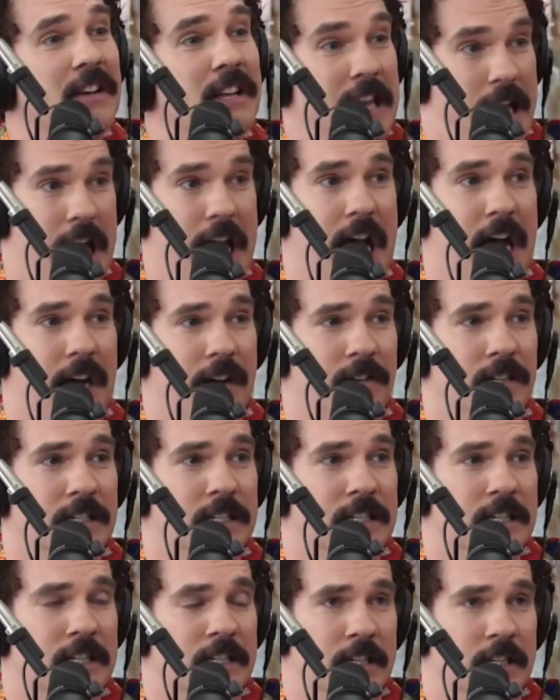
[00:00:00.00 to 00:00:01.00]
Yeah.
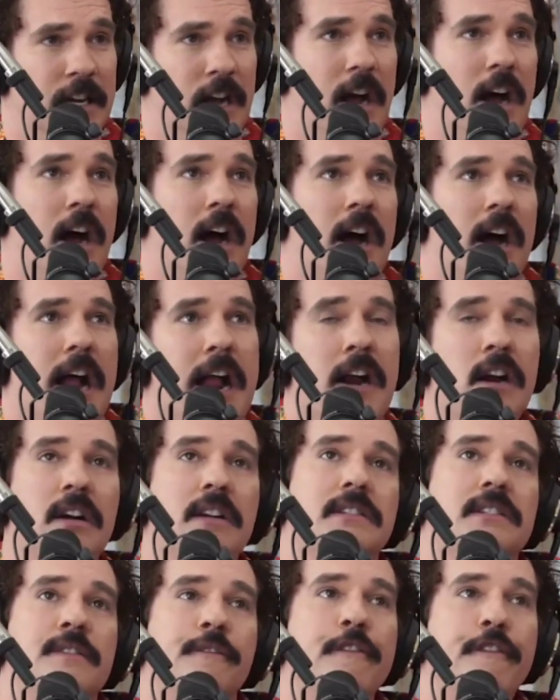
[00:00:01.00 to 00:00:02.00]

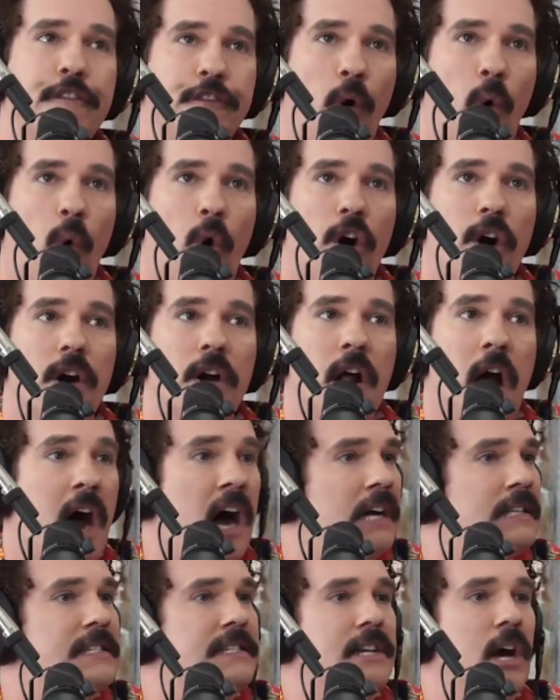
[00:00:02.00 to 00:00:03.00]
Harrison Ford,
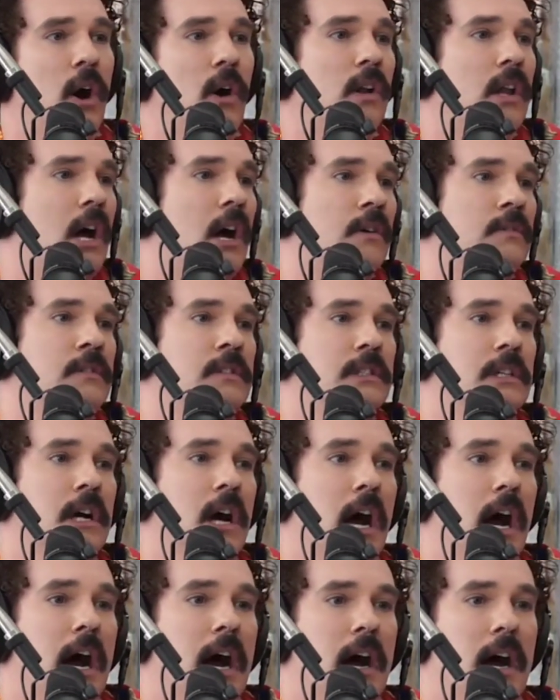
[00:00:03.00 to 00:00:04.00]
Han Solo,
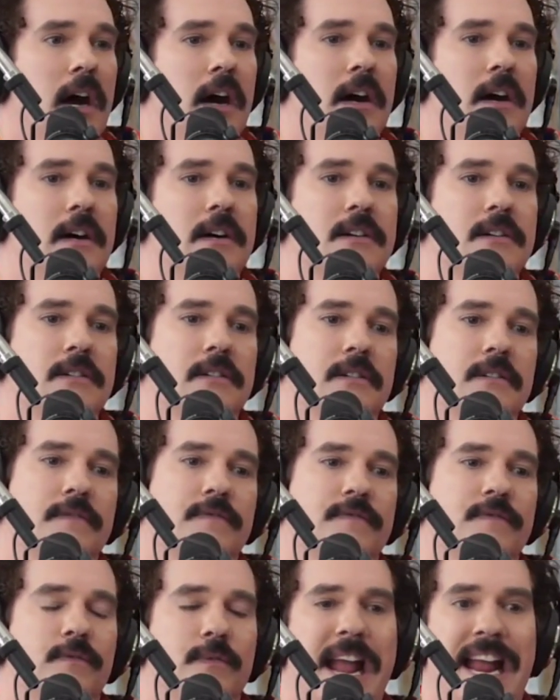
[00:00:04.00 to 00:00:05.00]

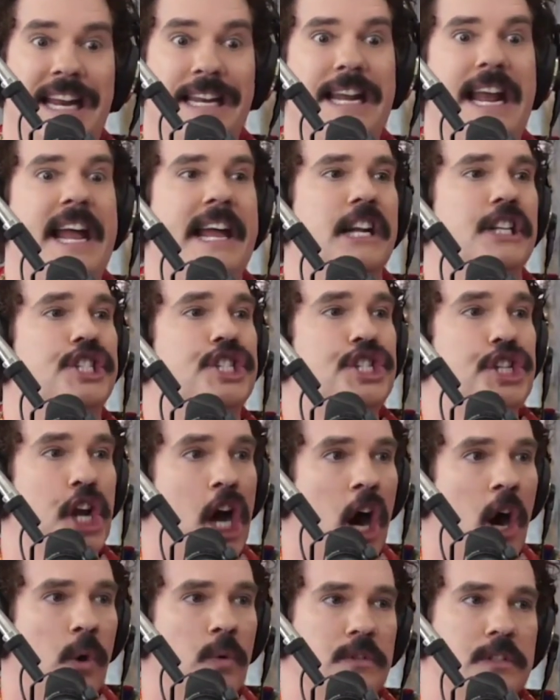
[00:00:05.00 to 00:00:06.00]
Indiana
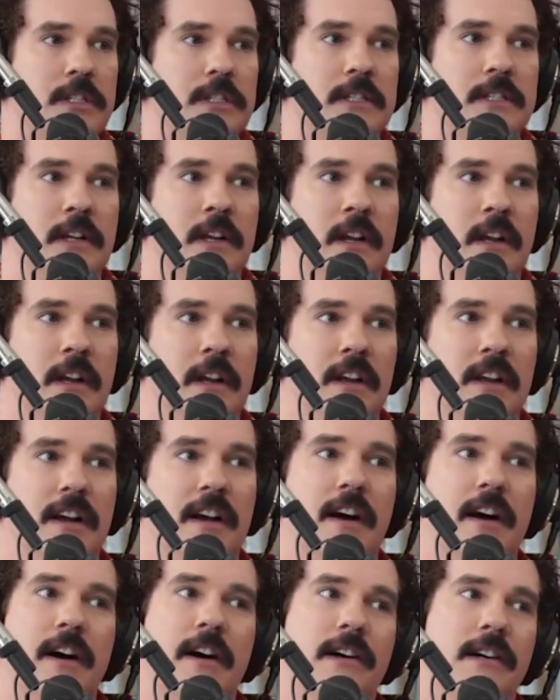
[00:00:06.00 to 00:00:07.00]
Jones.
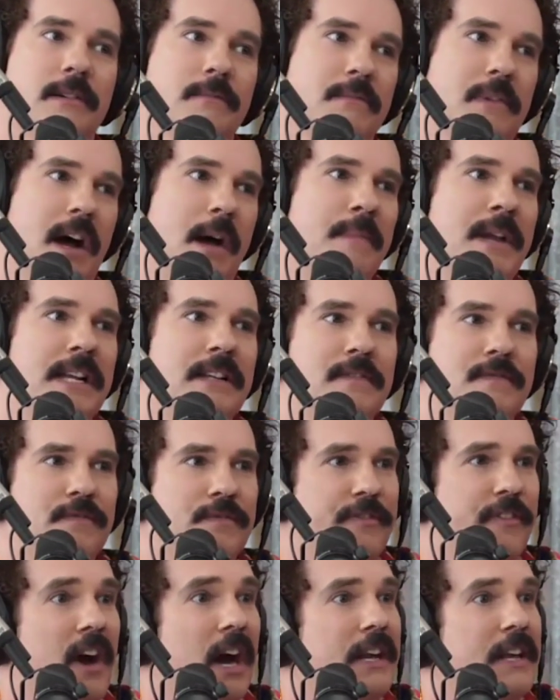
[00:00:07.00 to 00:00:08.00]
I mean,
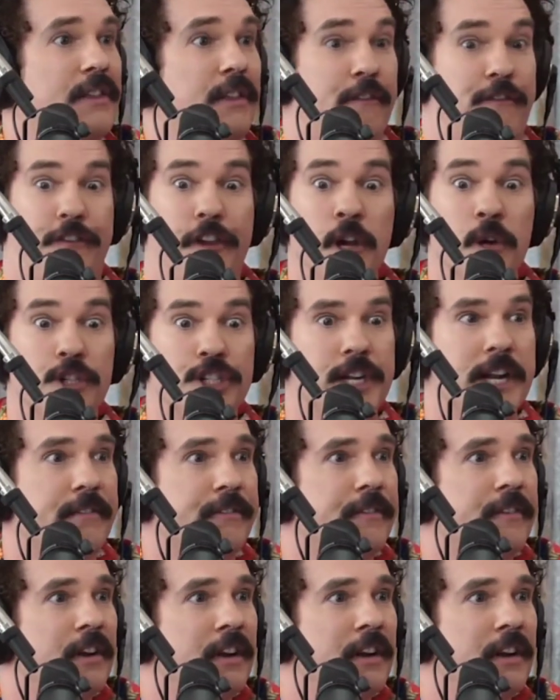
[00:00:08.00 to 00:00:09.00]
fuck, The Fugitive.